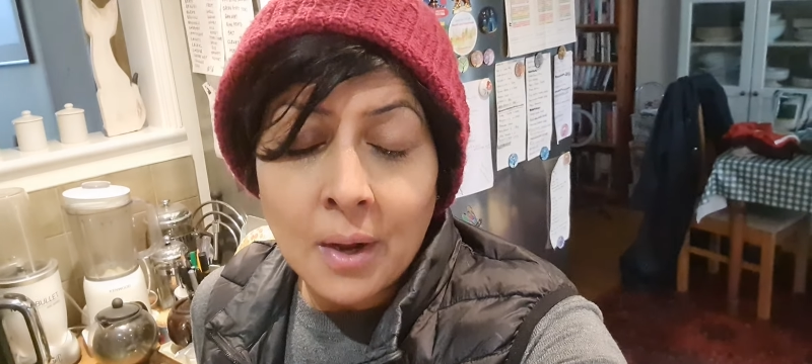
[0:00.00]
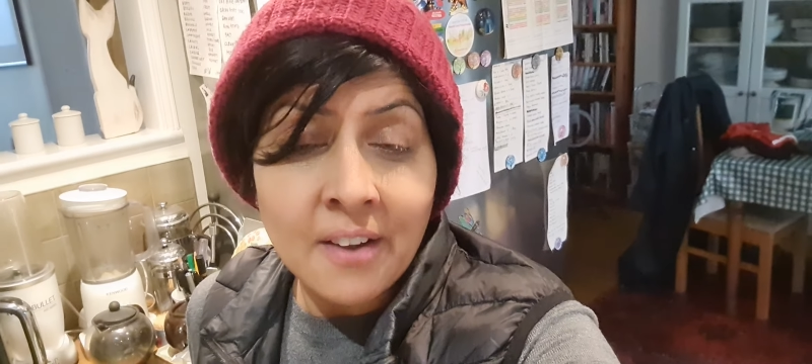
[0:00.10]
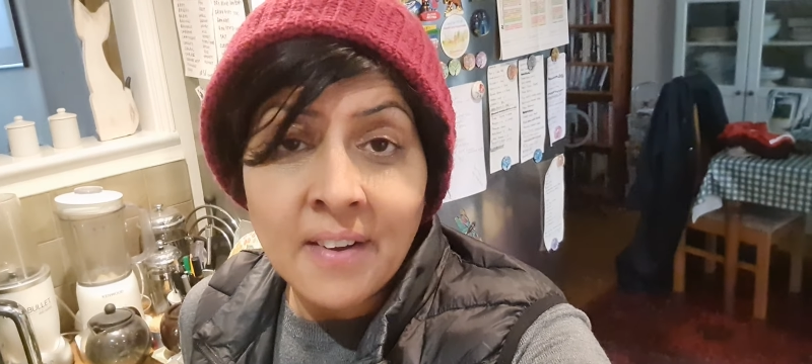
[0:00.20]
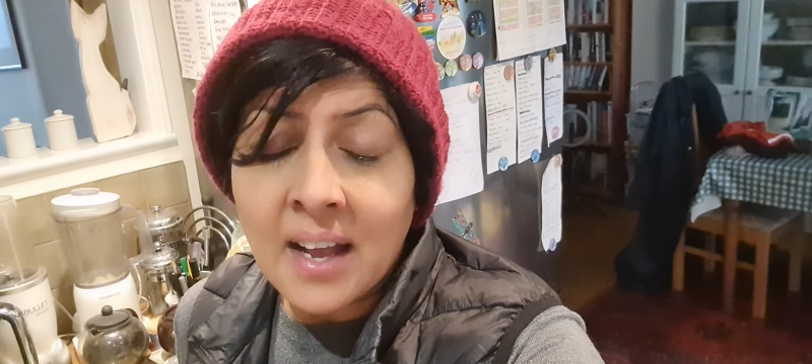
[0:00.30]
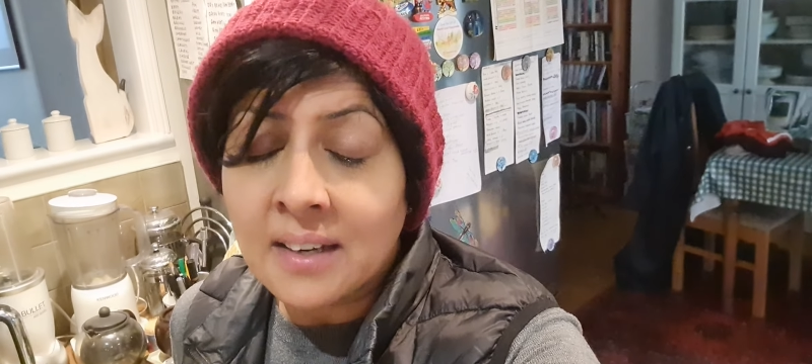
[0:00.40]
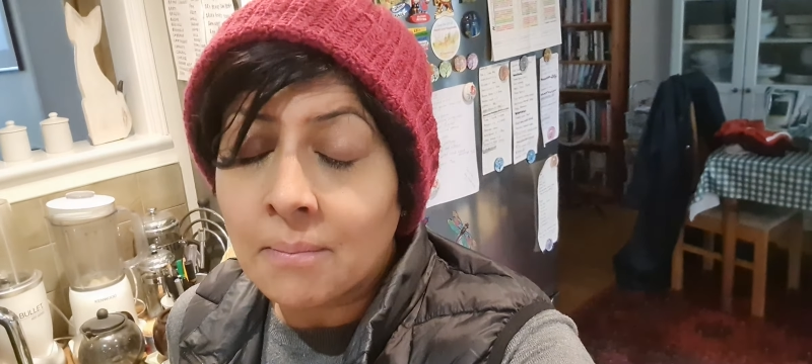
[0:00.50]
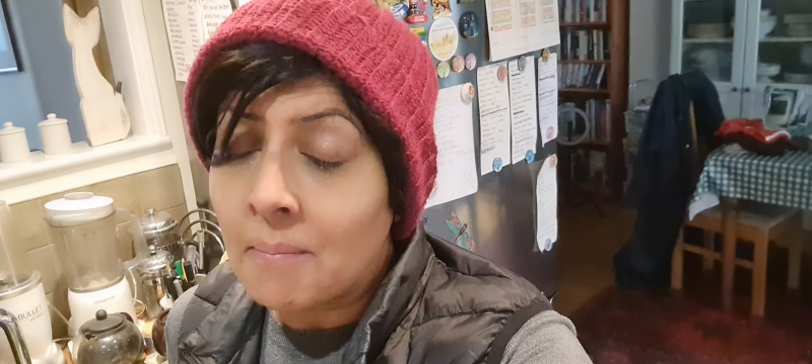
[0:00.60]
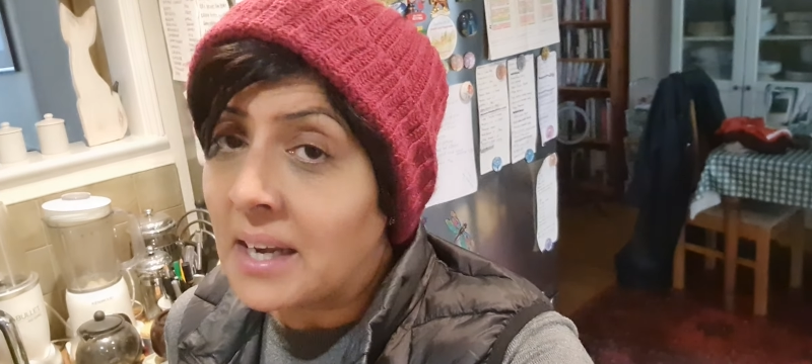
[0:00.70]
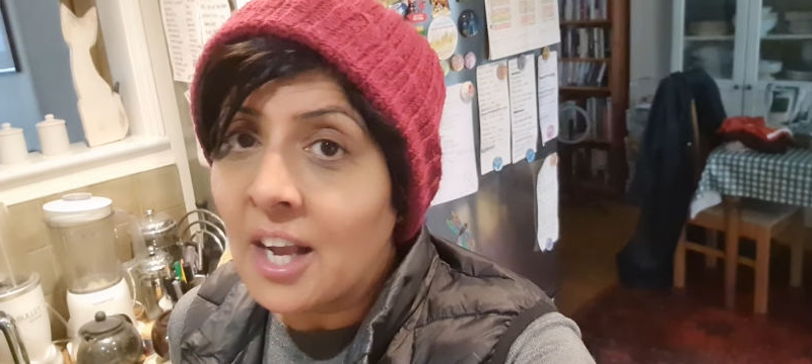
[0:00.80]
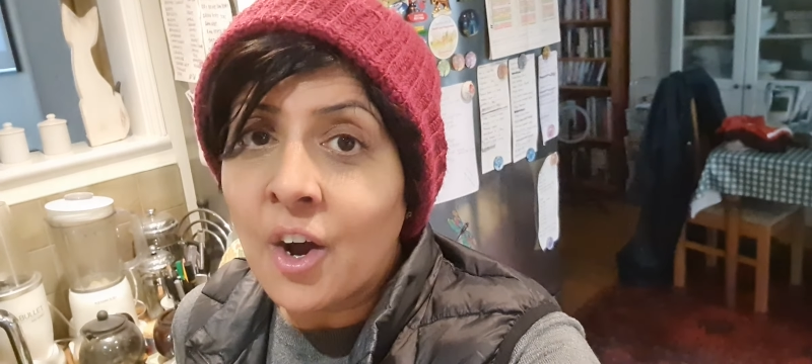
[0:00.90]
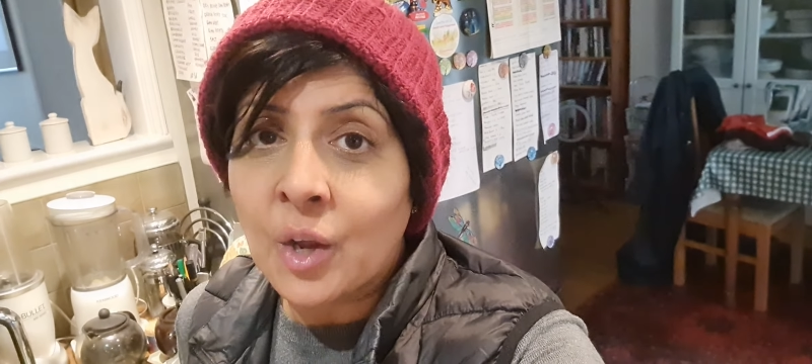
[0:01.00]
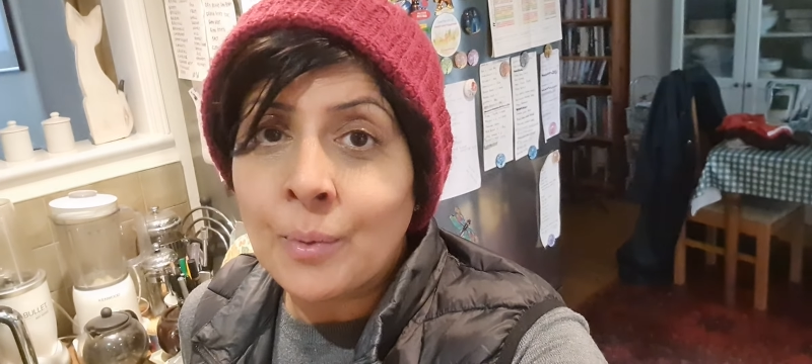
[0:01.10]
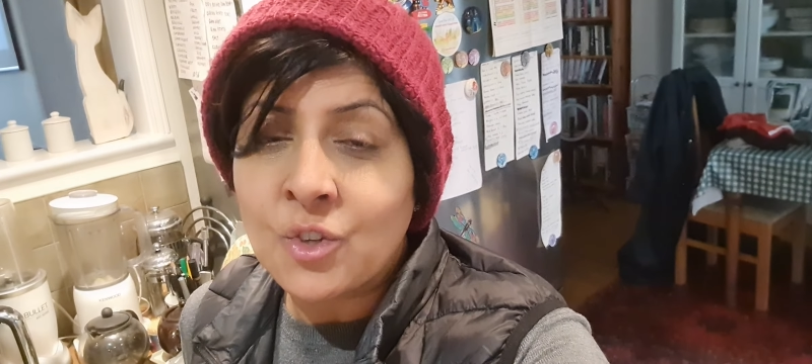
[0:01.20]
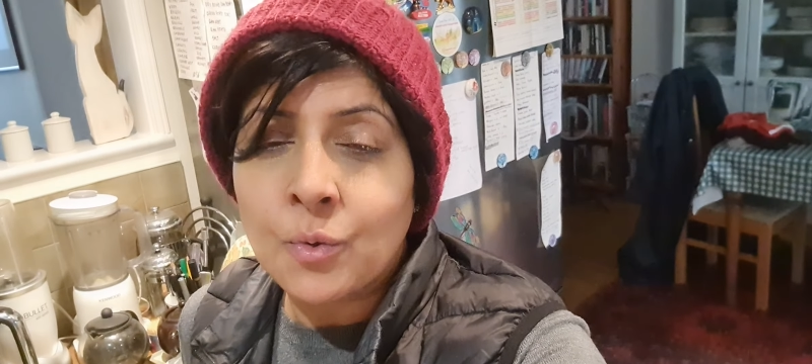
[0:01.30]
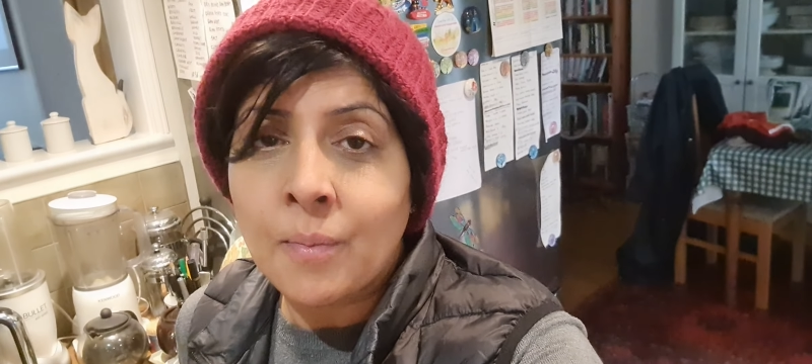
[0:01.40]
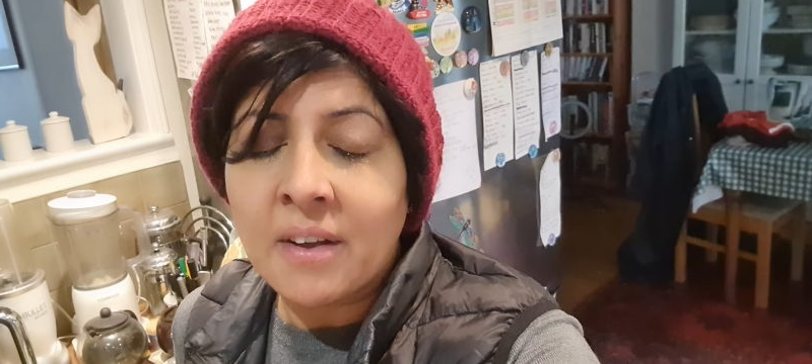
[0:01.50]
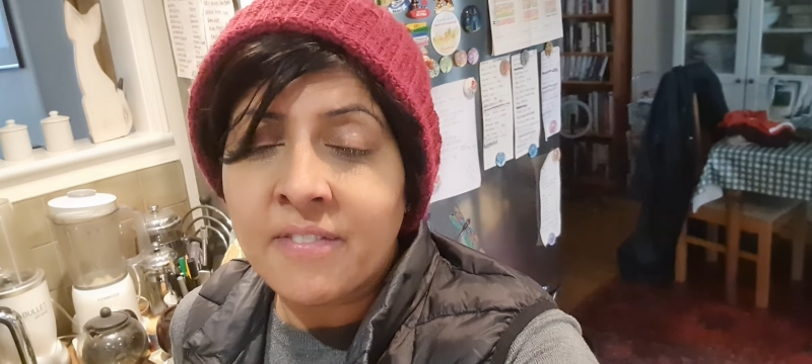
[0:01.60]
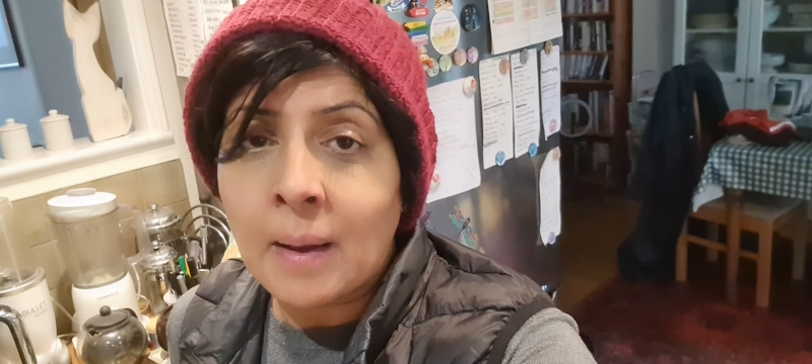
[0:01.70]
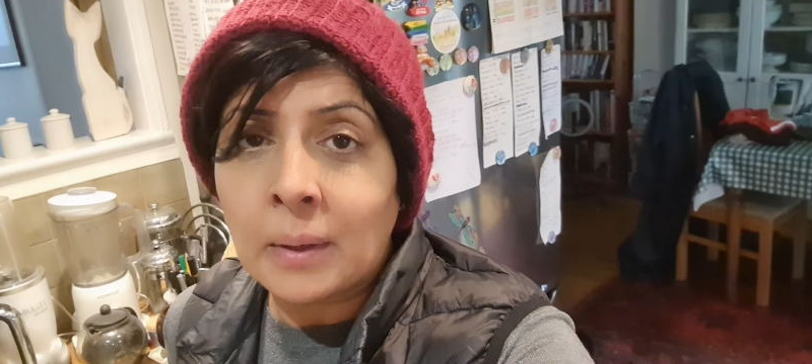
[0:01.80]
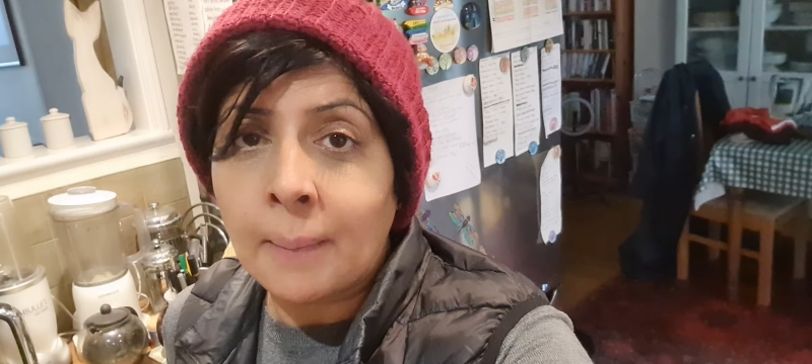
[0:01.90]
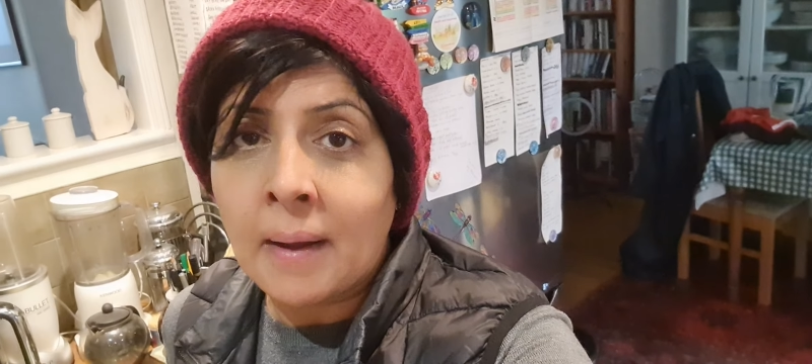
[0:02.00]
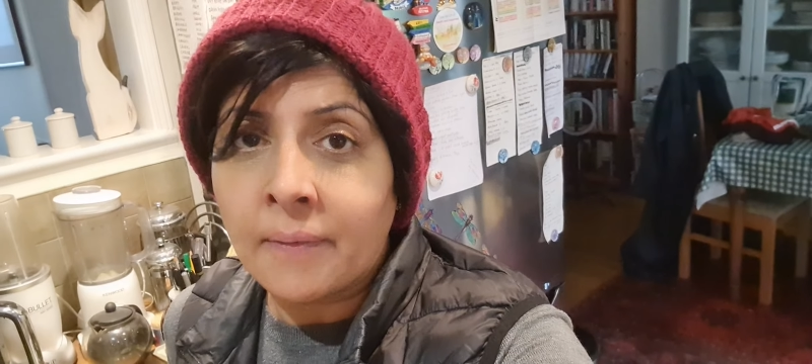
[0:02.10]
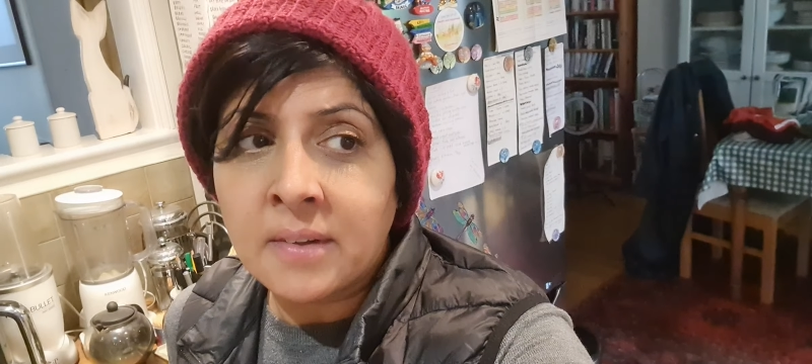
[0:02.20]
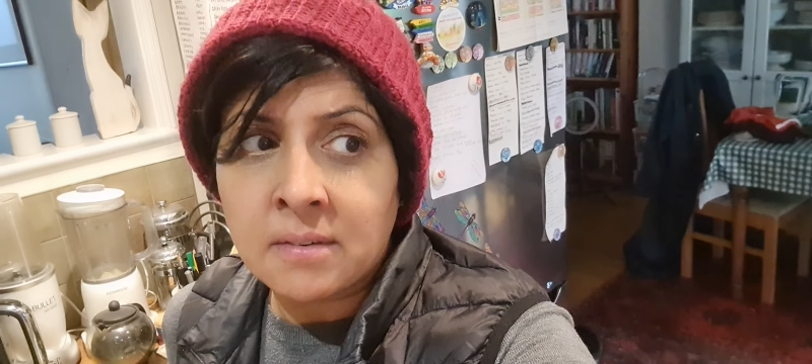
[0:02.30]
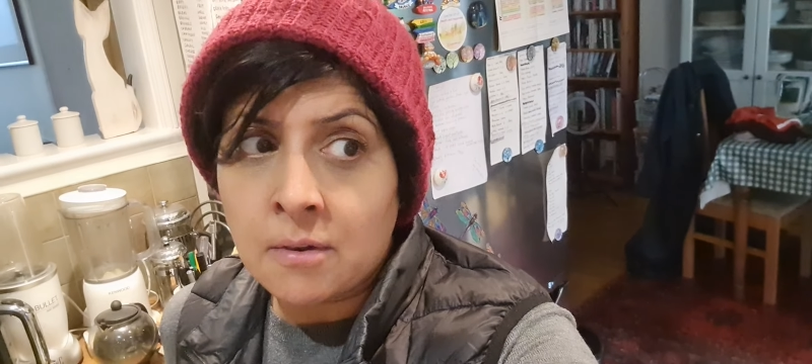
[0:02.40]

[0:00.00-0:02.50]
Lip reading: I've had many arguments with my family about this.